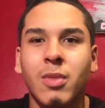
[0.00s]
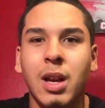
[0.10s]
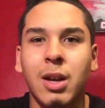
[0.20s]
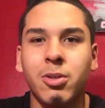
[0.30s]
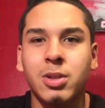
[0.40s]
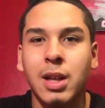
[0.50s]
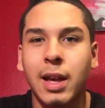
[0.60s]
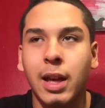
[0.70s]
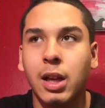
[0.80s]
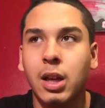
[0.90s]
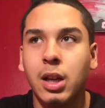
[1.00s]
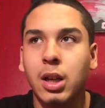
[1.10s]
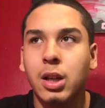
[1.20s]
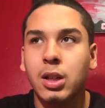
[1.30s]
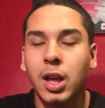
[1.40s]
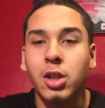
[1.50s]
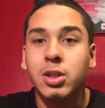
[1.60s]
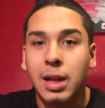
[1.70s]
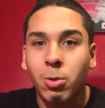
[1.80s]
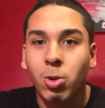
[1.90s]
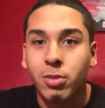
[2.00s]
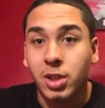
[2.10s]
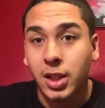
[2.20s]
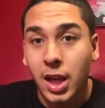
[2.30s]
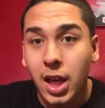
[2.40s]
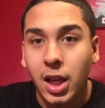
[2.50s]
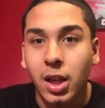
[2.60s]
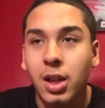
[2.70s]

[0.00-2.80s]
I was like, can you stop calling me gay?